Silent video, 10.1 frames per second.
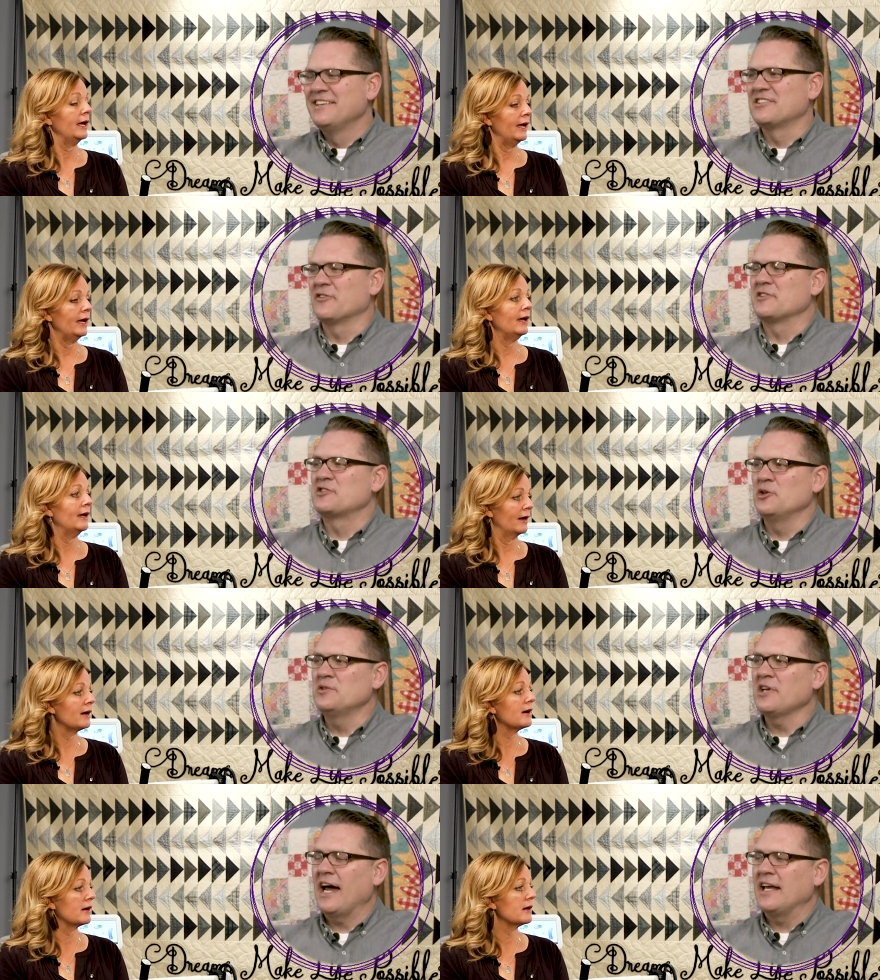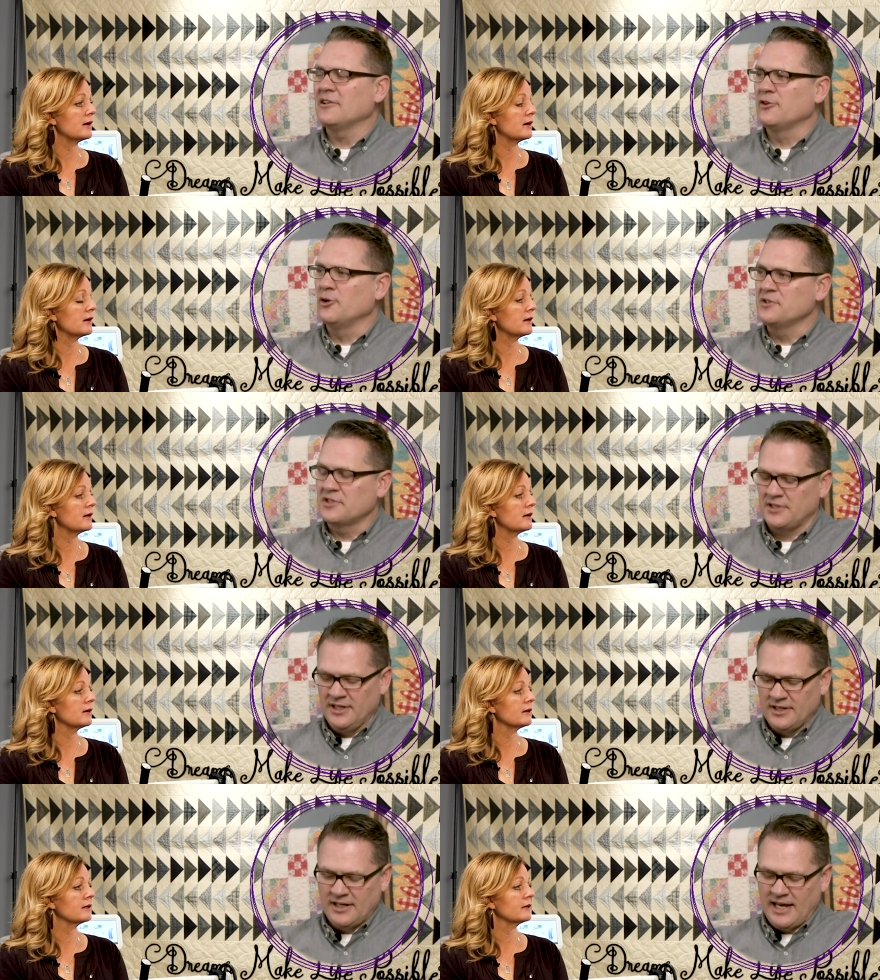Speaker 1: So if it's too tight, loosen
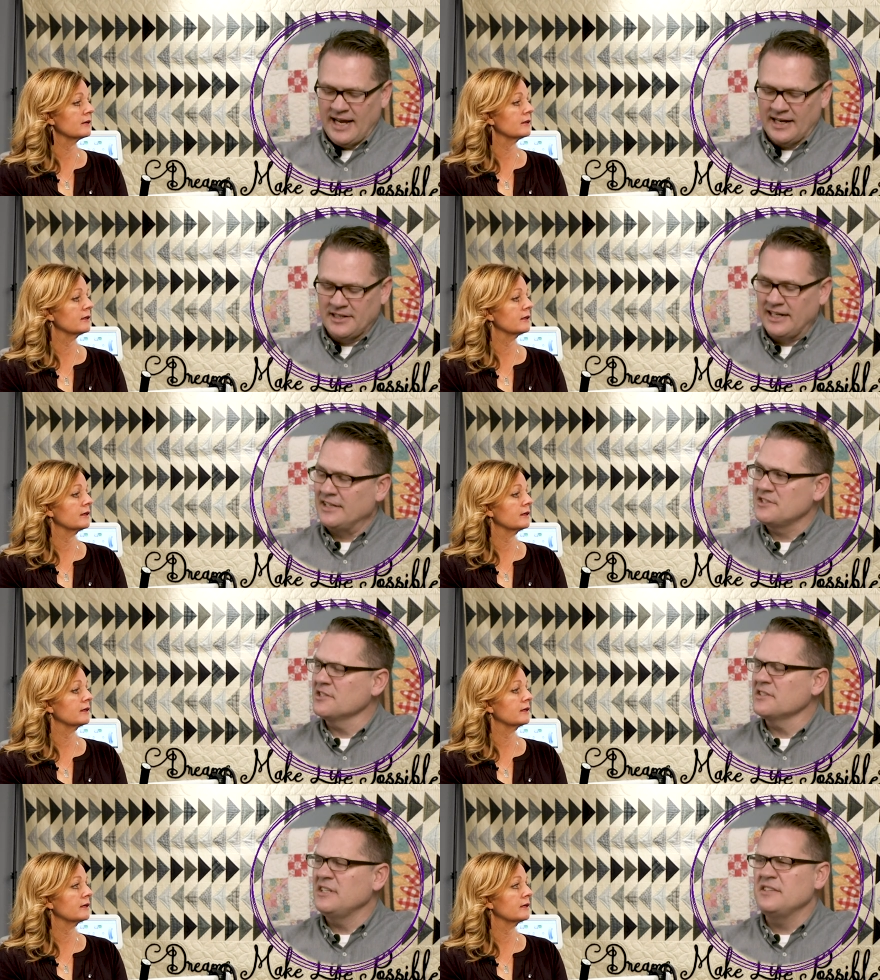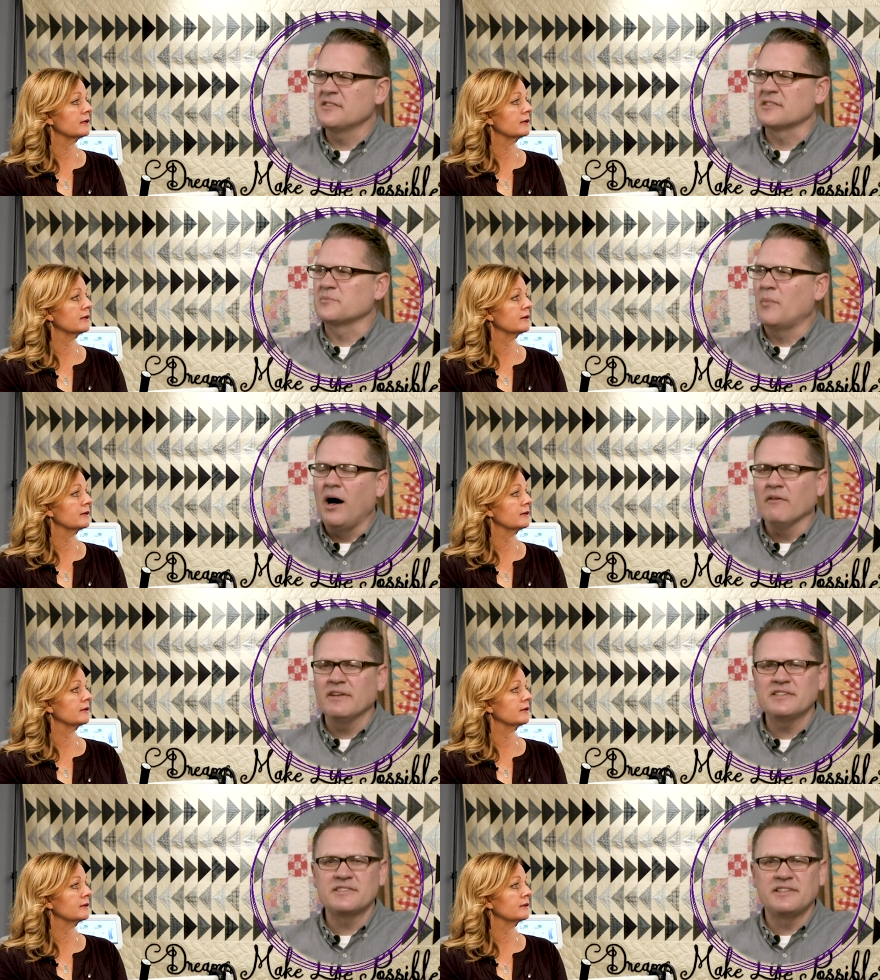it, and it just needs the
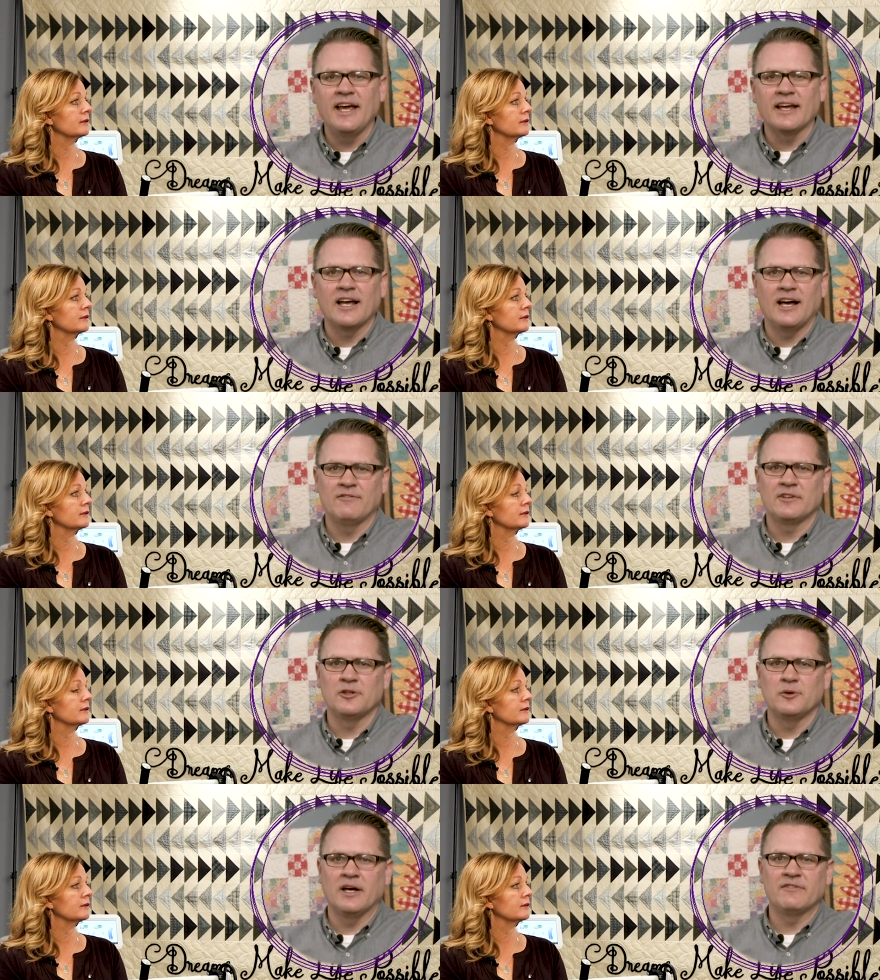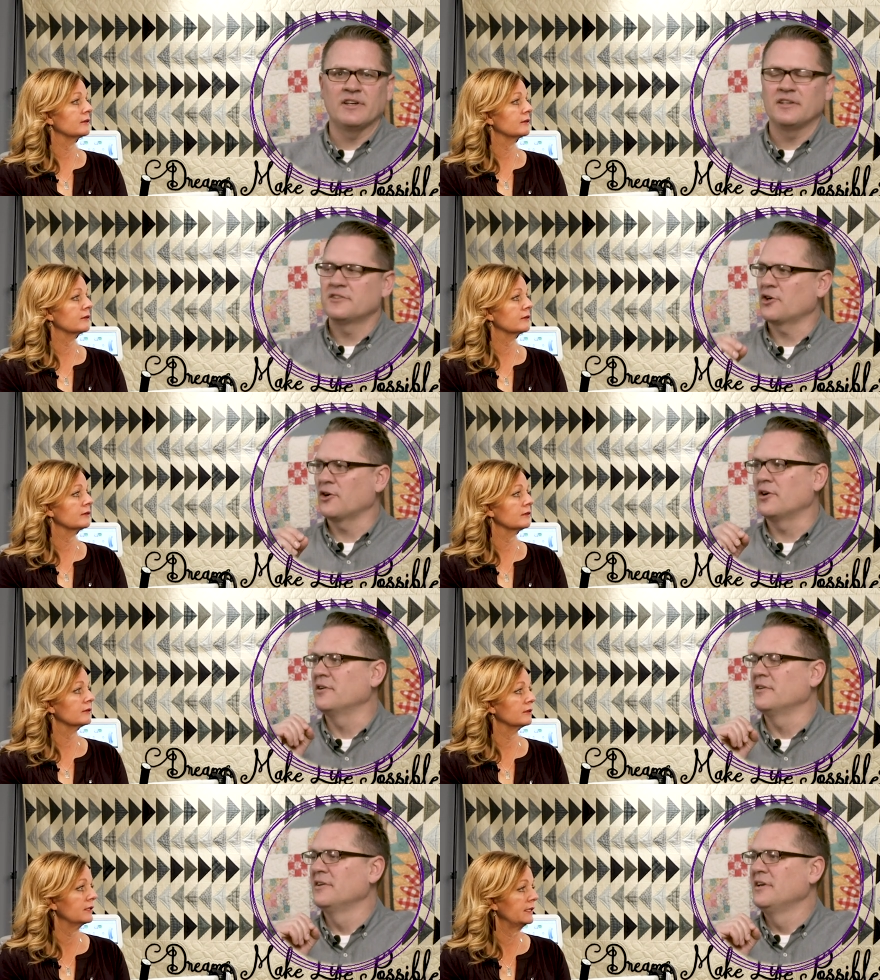smallest tick of a turn.
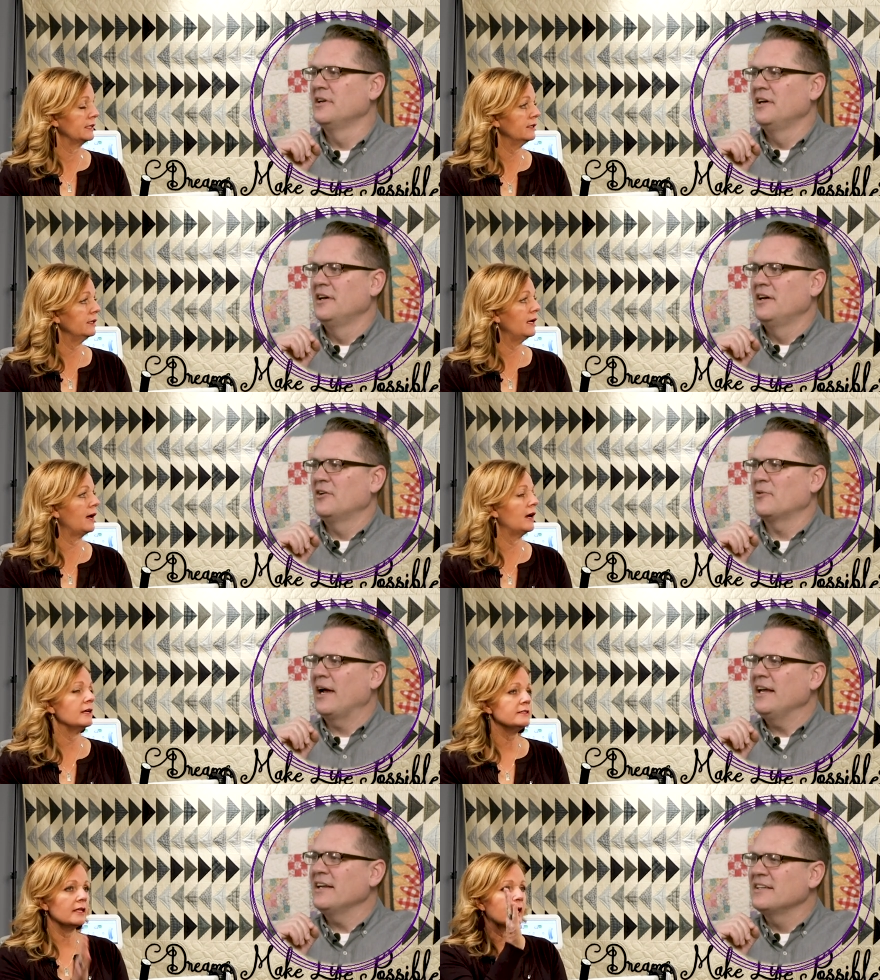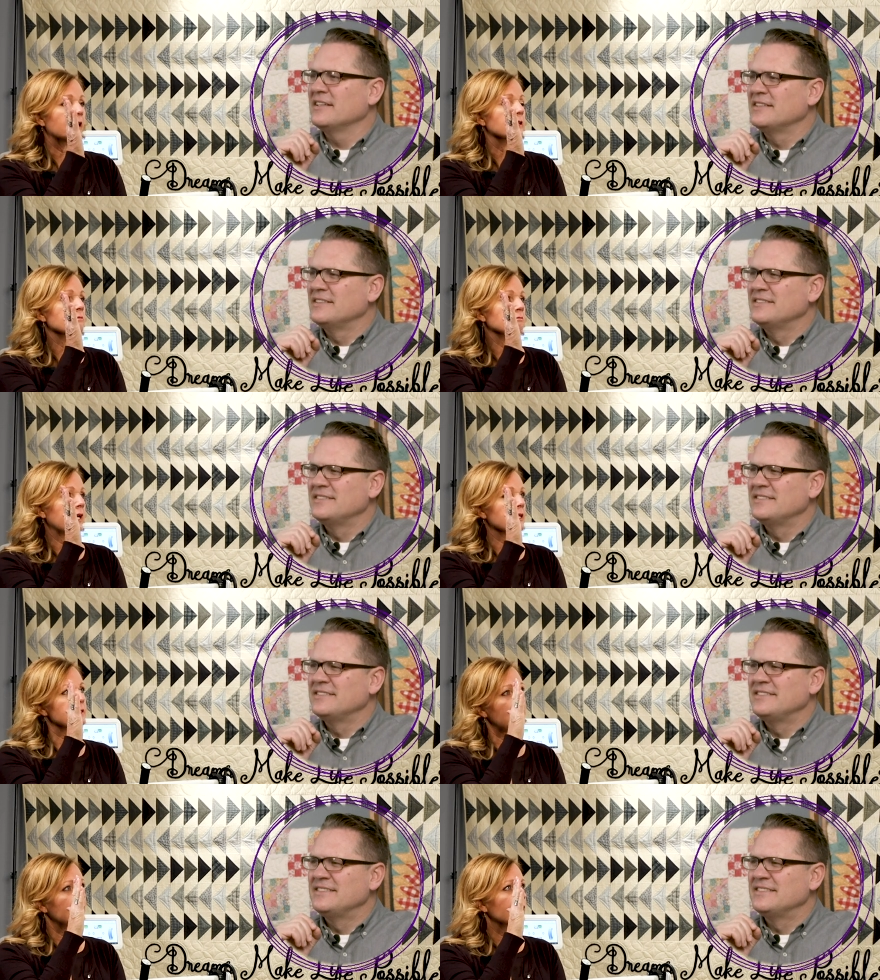Yeah, I say like a second on a